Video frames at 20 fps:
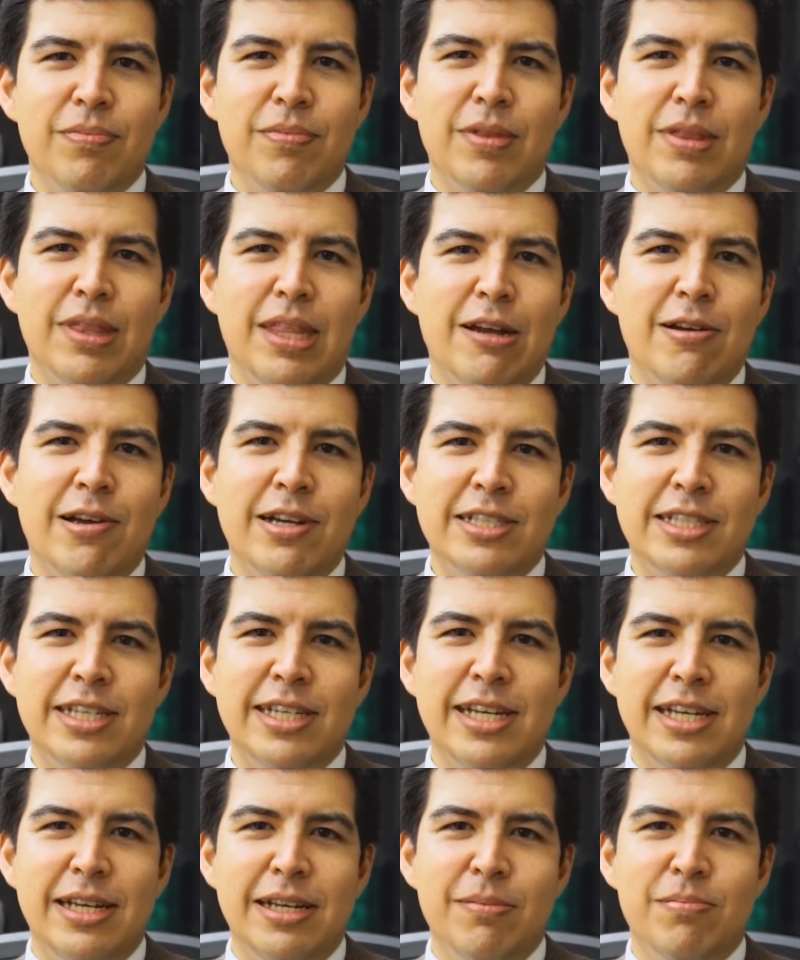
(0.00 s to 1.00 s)
Dare I
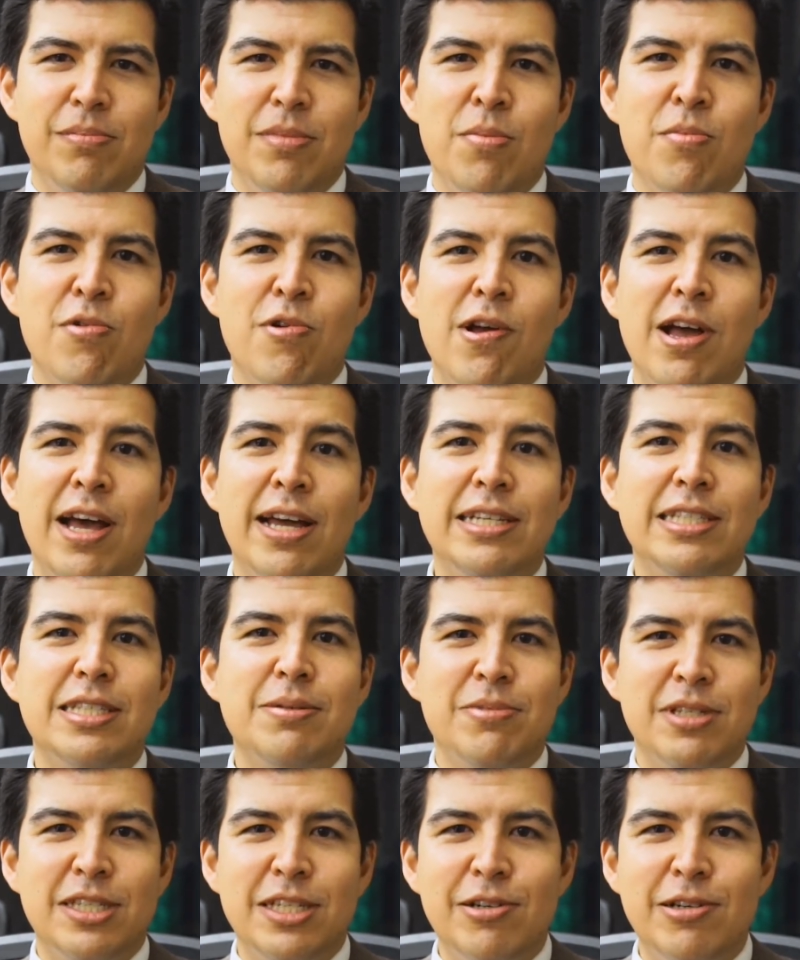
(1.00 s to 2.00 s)
say, memorize the
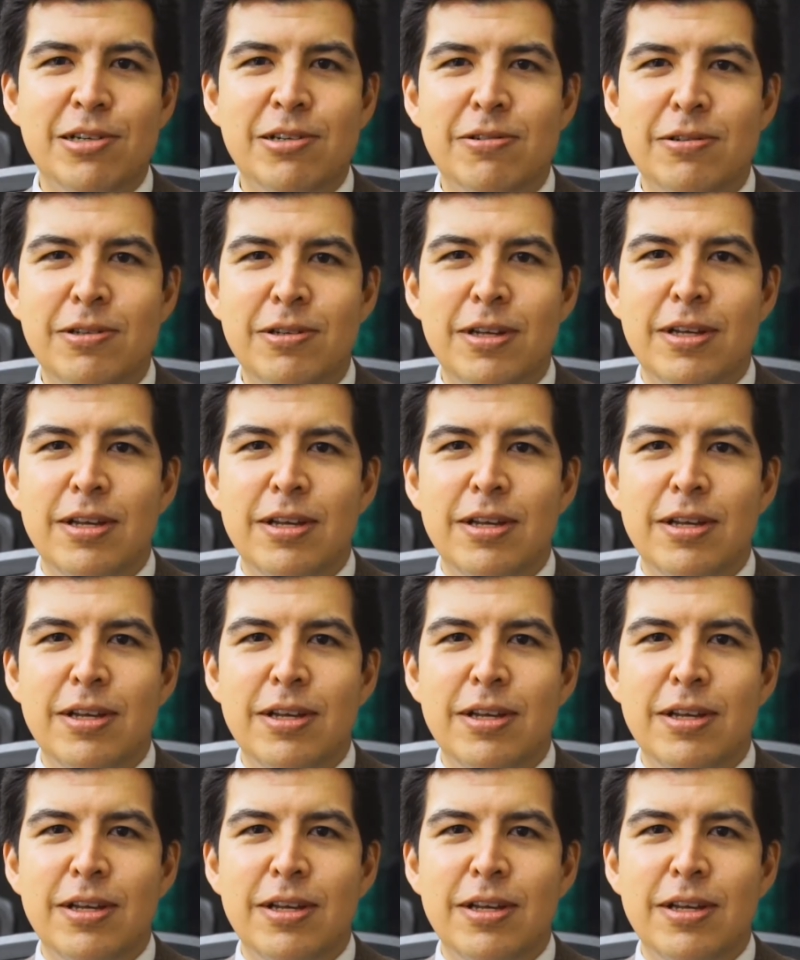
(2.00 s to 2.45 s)
material.